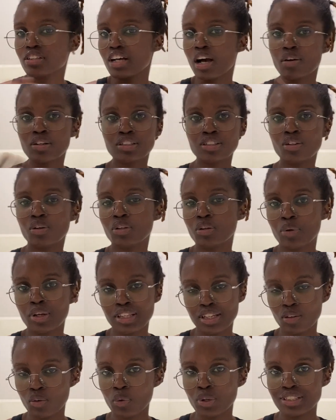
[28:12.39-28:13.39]
I was the only one
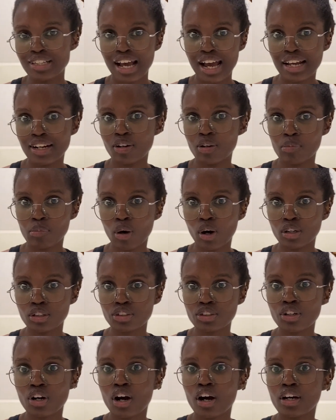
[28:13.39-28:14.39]
that always had her
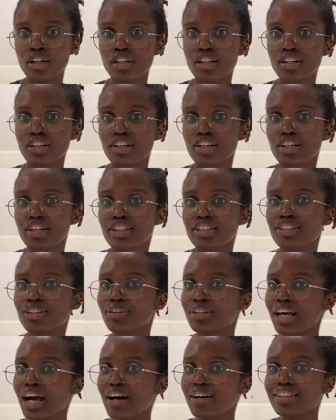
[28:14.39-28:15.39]
mask on. So
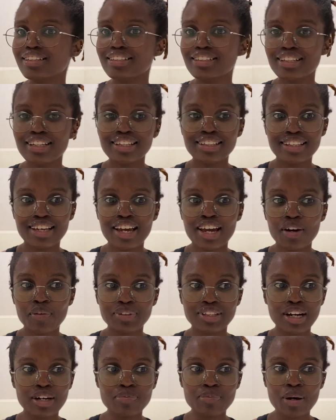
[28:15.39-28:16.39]
now sitting there
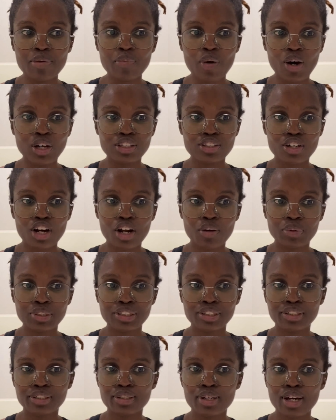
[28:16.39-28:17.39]
without my mask on was
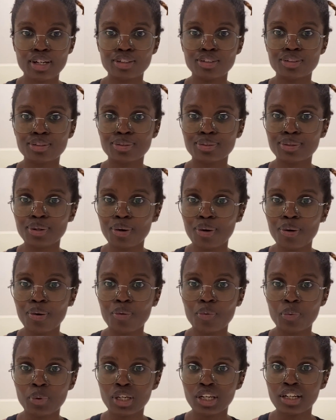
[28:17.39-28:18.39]
just like so
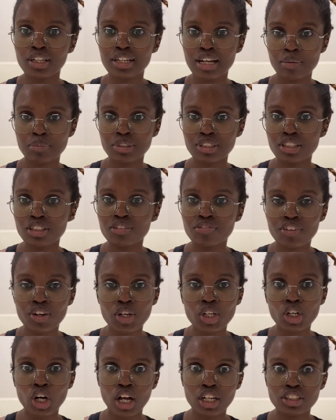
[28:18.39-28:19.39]
weird. I'm still very
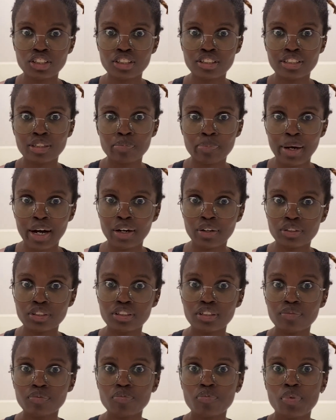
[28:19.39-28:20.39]
conscious about
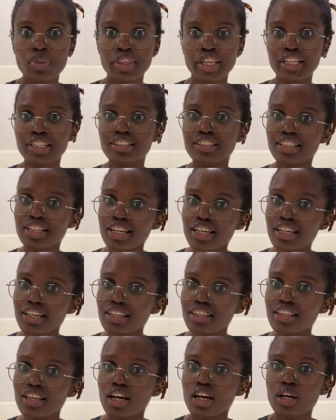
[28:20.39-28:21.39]
these
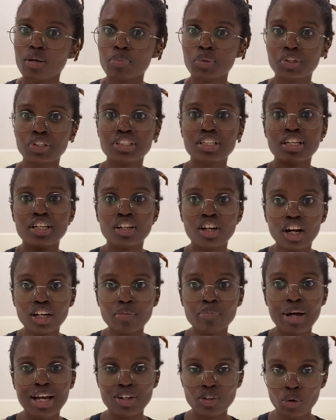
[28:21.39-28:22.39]
teeth because they're not
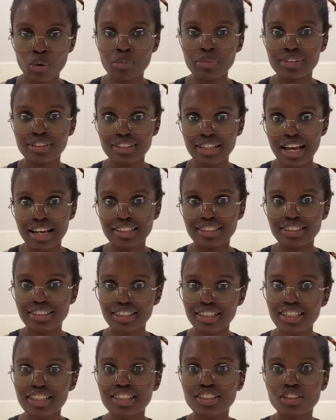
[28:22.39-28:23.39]
my normal size
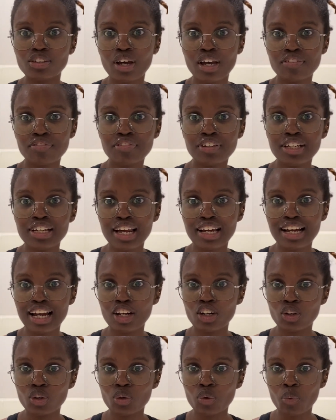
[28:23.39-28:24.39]
teeth, so I feel like I
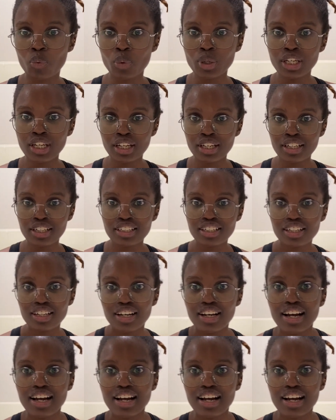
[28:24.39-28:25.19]
look weird.